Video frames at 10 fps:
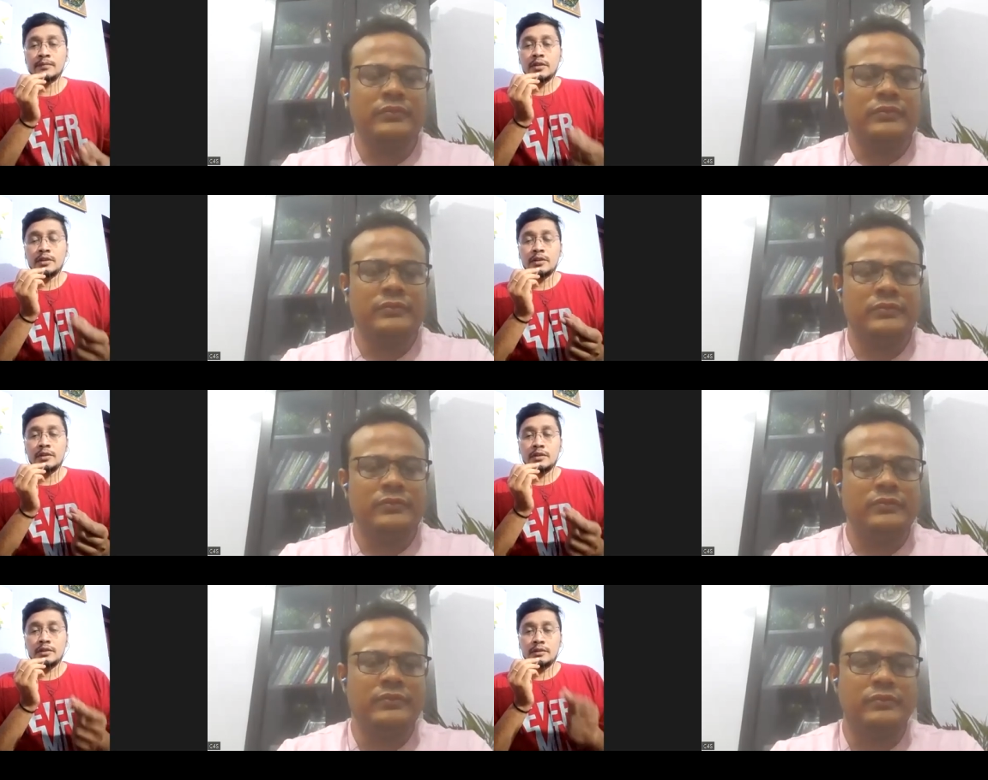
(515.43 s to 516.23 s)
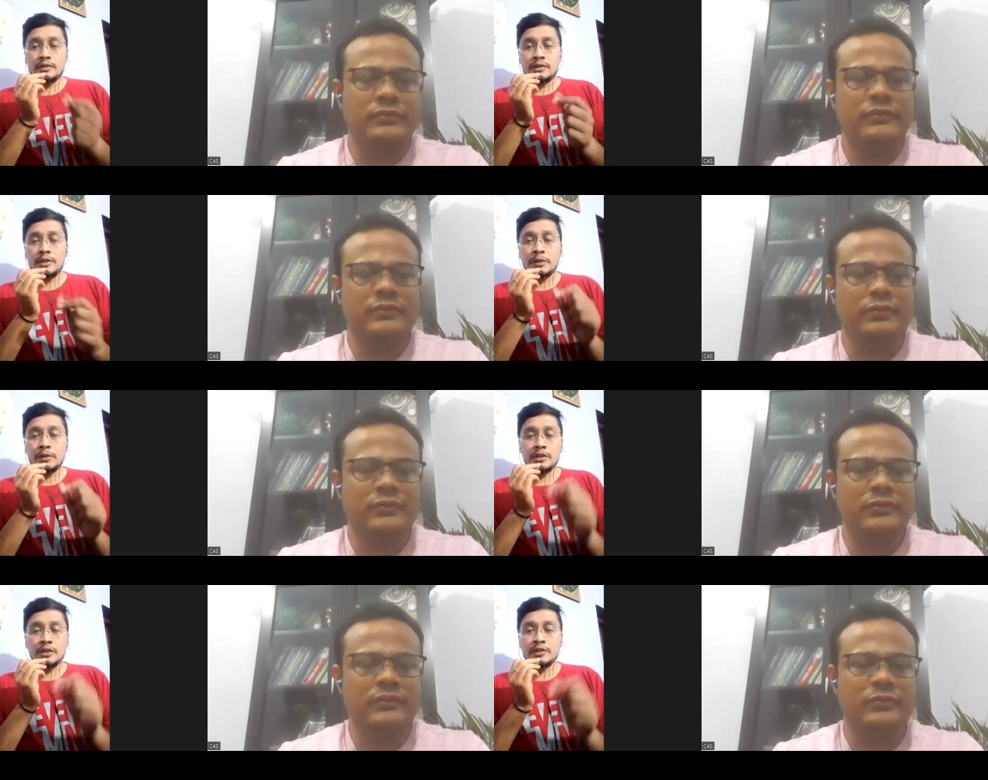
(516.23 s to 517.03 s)
Speaker 1: uh, keeping
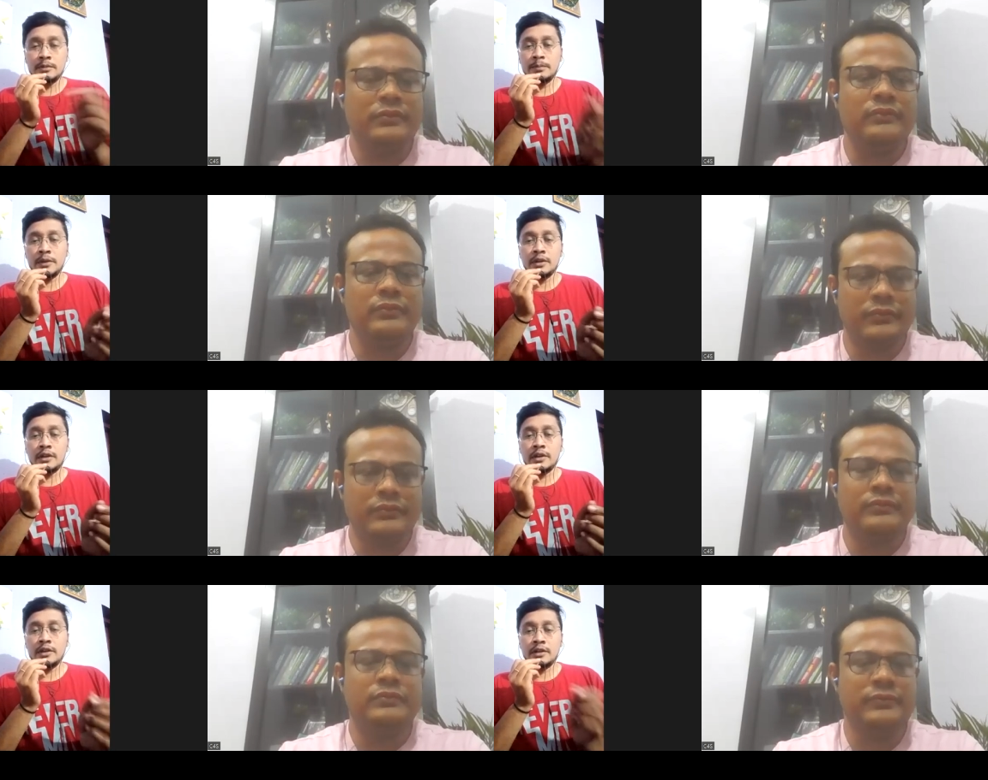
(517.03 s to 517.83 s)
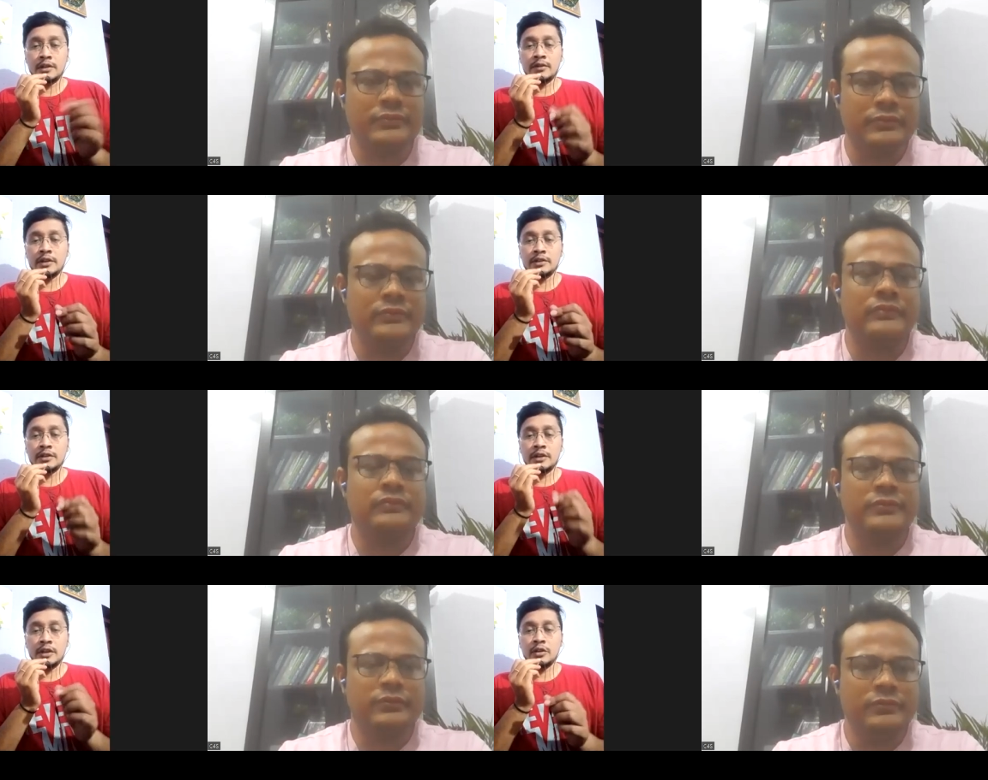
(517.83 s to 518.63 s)
things simple and uh, revising
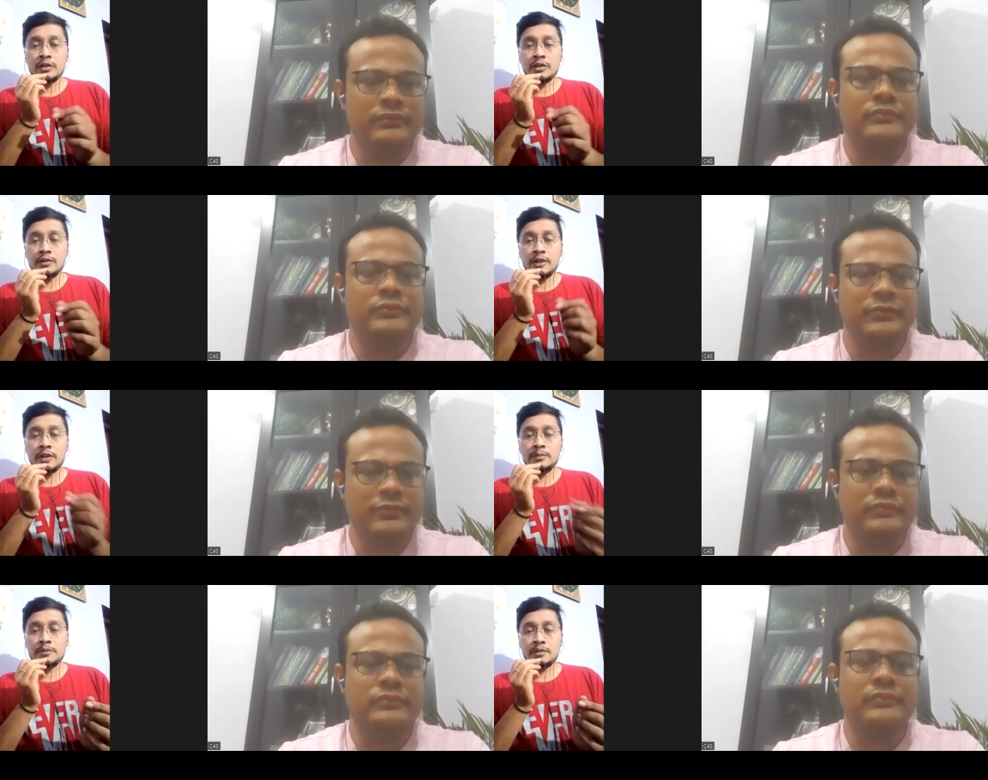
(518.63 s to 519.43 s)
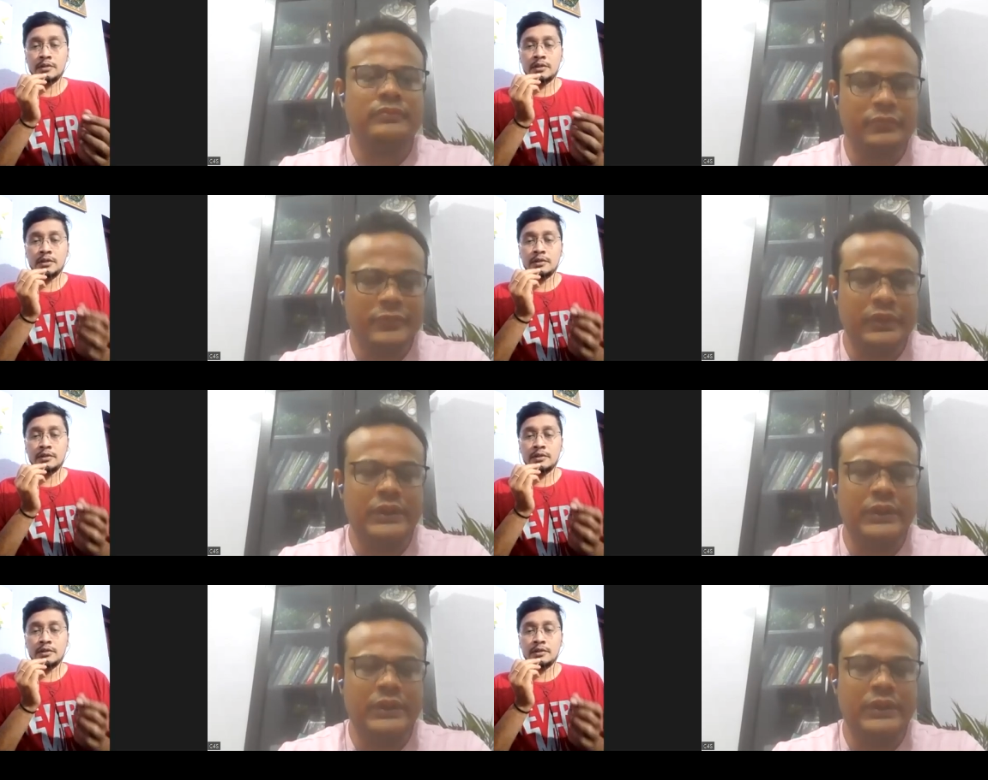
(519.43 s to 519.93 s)
a lot helps uh,